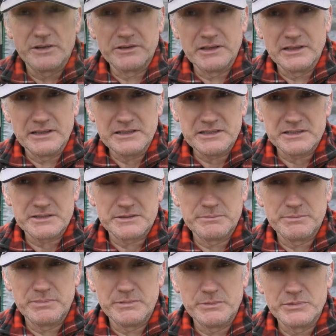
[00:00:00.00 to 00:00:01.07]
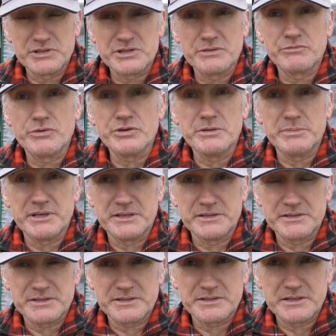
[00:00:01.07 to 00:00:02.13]
on the list was the runner
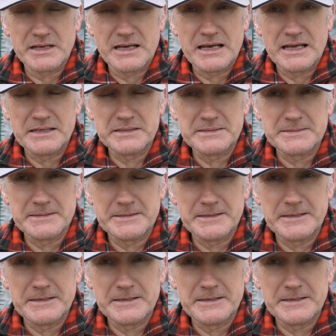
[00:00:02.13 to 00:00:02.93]
beans, and